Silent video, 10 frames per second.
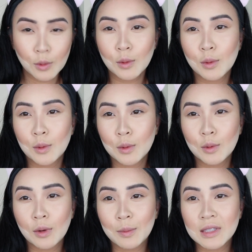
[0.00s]

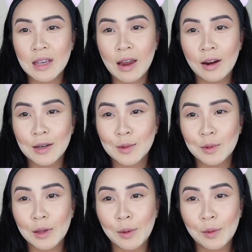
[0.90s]
I'm scared, it's
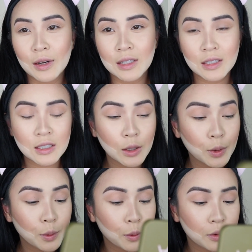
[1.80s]
really orange.
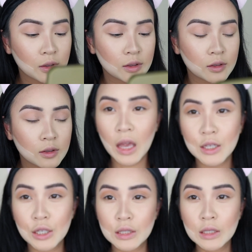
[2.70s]
And
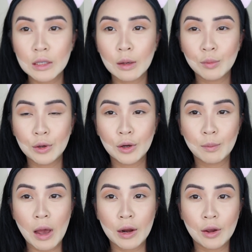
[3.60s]
just a tip, when you're
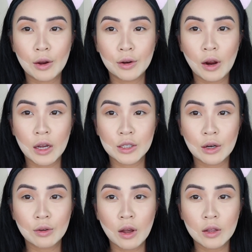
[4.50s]
patting on your
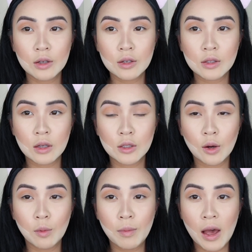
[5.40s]
eyeshadow colors,
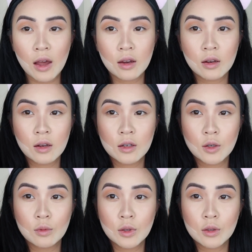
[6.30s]

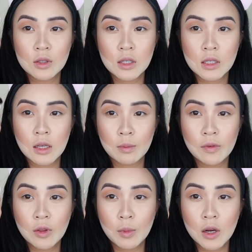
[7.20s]
don't use the tip
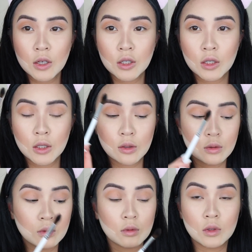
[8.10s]
of the brush
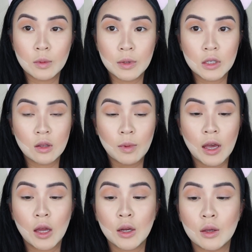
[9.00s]
to dip into the
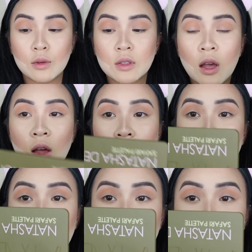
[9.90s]
pan. Use
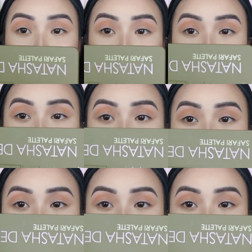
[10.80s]
the side